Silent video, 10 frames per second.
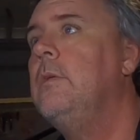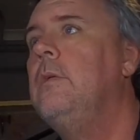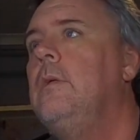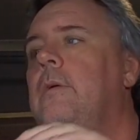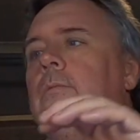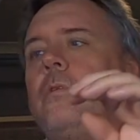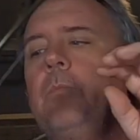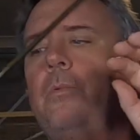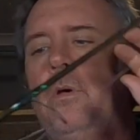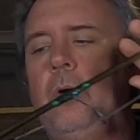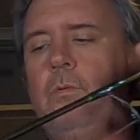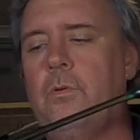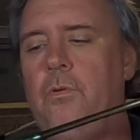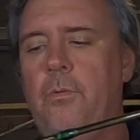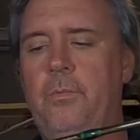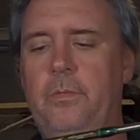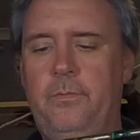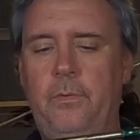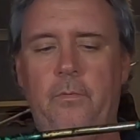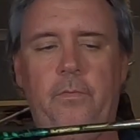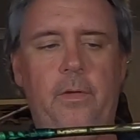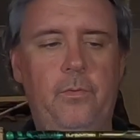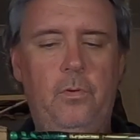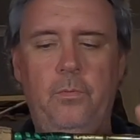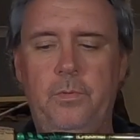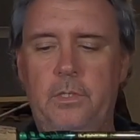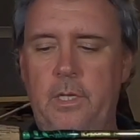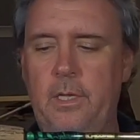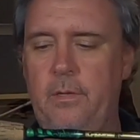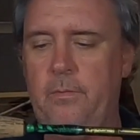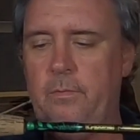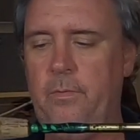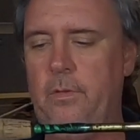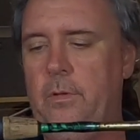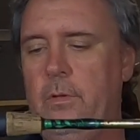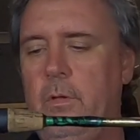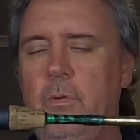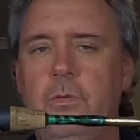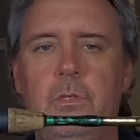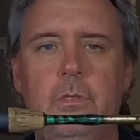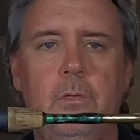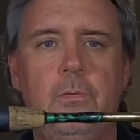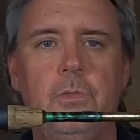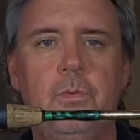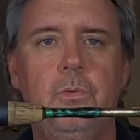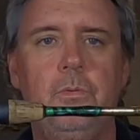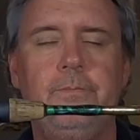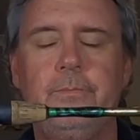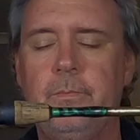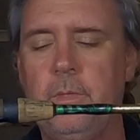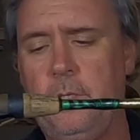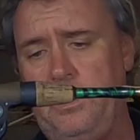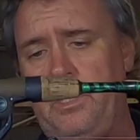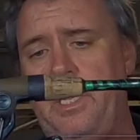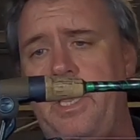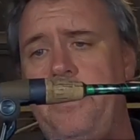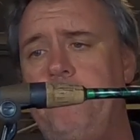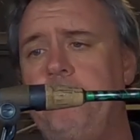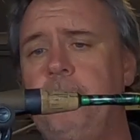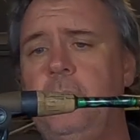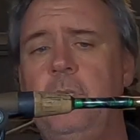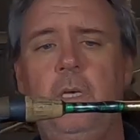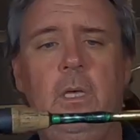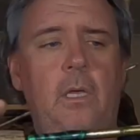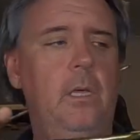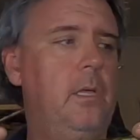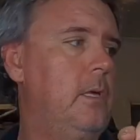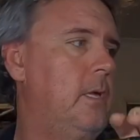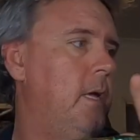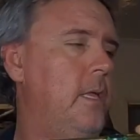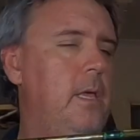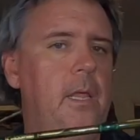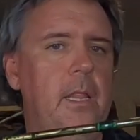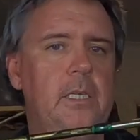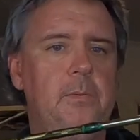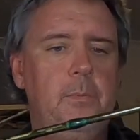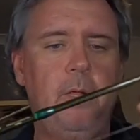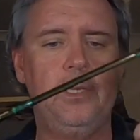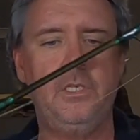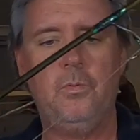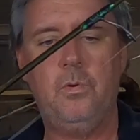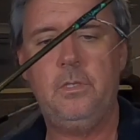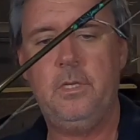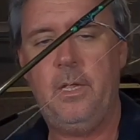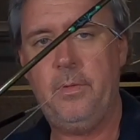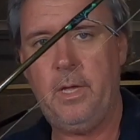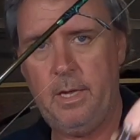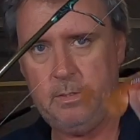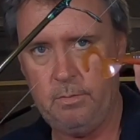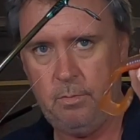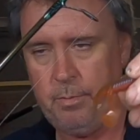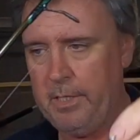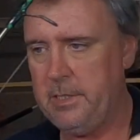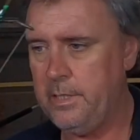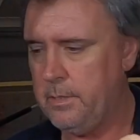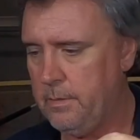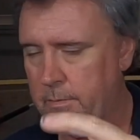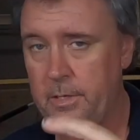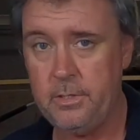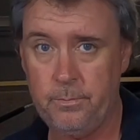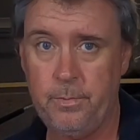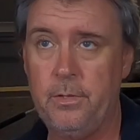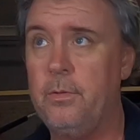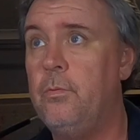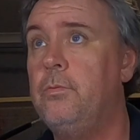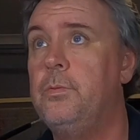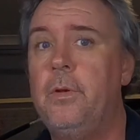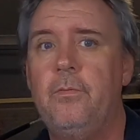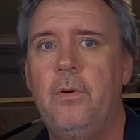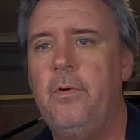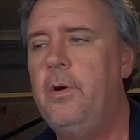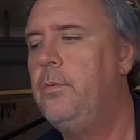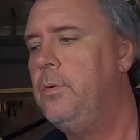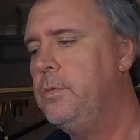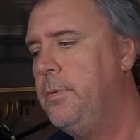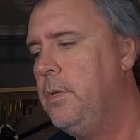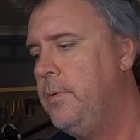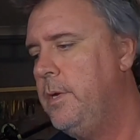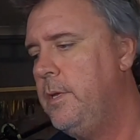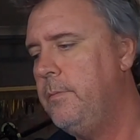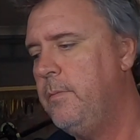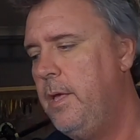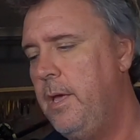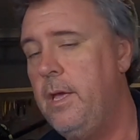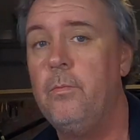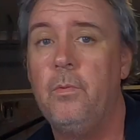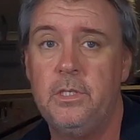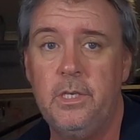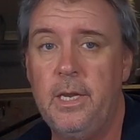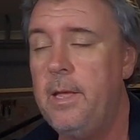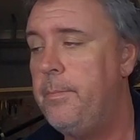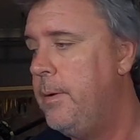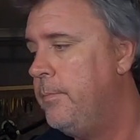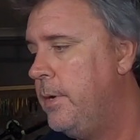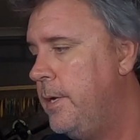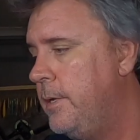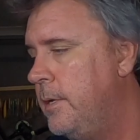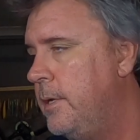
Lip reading: I've got the old Loomis, Old Faithful Loomis here with the old school sustain. Okay, that's my plastic rod, so they'll be casting all the plastics. These are both all 2500 reels, by the way, and once again 8 pound braid.